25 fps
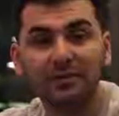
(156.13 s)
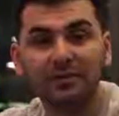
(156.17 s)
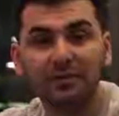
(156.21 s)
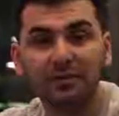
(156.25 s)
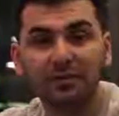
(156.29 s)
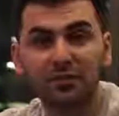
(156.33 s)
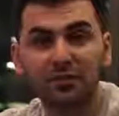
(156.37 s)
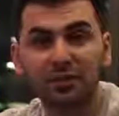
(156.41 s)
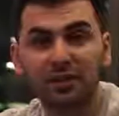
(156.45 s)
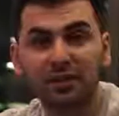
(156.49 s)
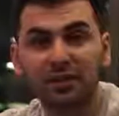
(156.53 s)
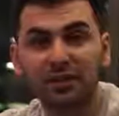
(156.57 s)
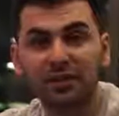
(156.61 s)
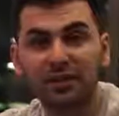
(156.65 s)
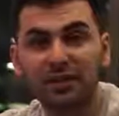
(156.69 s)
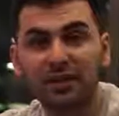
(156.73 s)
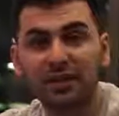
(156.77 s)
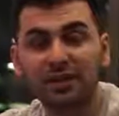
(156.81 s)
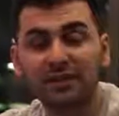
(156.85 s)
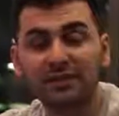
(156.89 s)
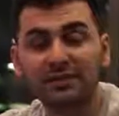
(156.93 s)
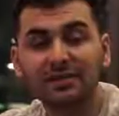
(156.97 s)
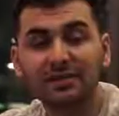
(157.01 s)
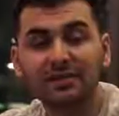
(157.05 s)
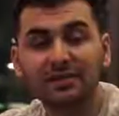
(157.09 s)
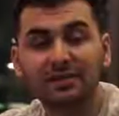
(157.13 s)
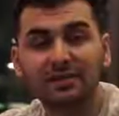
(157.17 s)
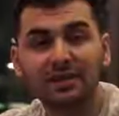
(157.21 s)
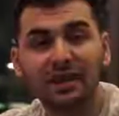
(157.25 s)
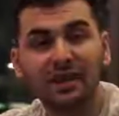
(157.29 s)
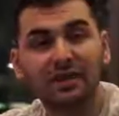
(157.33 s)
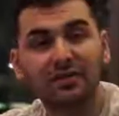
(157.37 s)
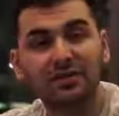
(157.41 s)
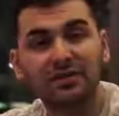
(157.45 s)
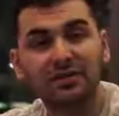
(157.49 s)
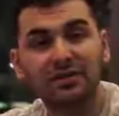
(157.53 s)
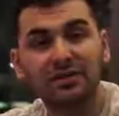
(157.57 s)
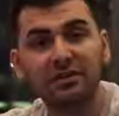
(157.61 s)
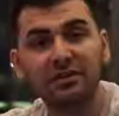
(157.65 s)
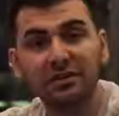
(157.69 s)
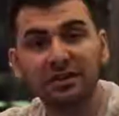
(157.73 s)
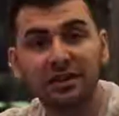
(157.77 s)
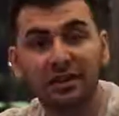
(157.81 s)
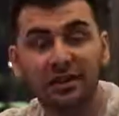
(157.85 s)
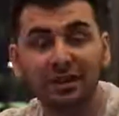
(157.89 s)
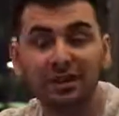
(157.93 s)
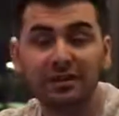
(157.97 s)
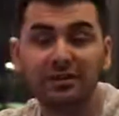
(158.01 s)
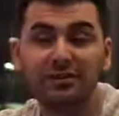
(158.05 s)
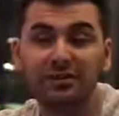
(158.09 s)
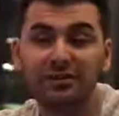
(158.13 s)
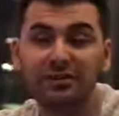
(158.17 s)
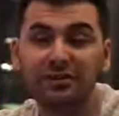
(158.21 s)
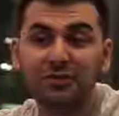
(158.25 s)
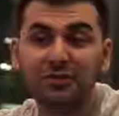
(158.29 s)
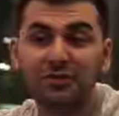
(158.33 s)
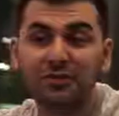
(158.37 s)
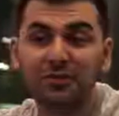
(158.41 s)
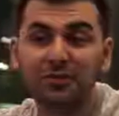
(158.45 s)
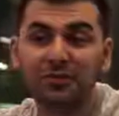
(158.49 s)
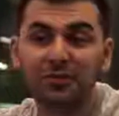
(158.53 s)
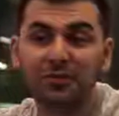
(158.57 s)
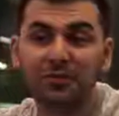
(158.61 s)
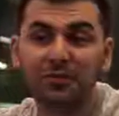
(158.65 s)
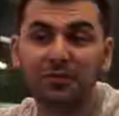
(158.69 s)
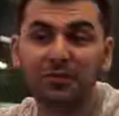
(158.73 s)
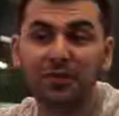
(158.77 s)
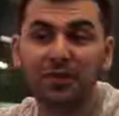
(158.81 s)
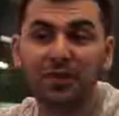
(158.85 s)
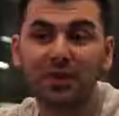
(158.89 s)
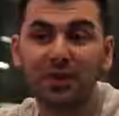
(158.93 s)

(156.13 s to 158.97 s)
So what it does is actually tells you to